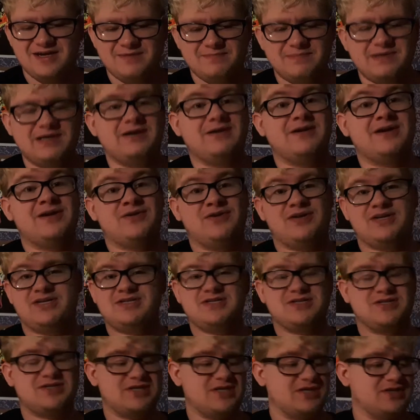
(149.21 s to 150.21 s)
But anyway,
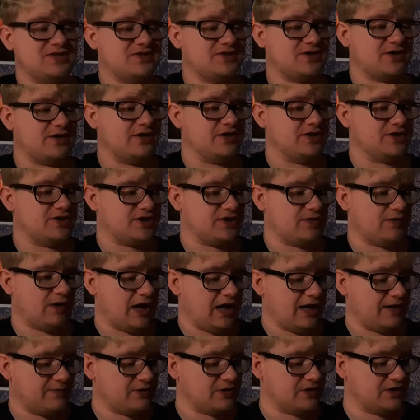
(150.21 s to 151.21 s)
let's just get started. So
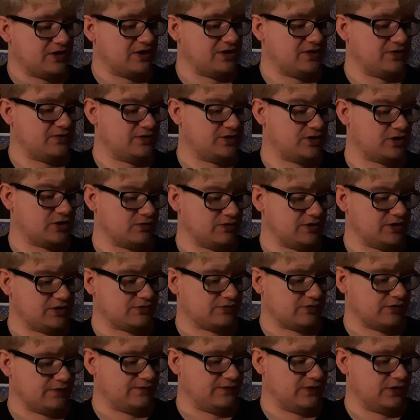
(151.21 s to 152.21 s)
I'm going going
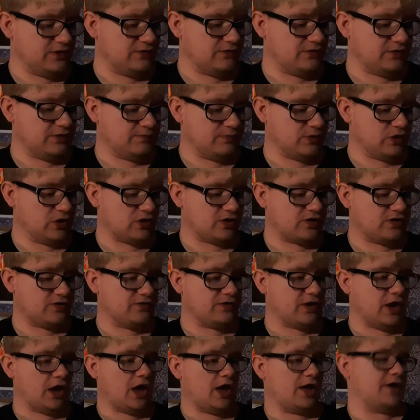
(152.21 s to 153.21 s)
to review the book
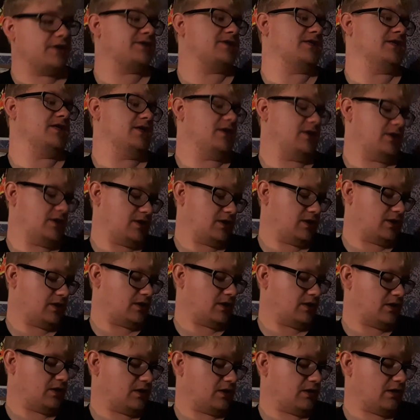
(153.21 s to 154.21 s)
The Haunted
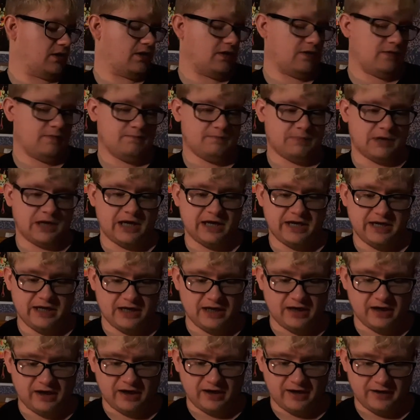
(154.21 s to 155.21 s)
by
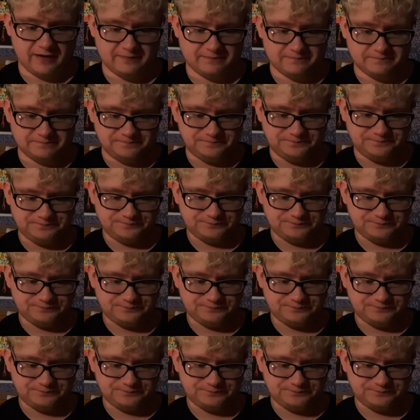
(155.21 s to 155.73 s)
um,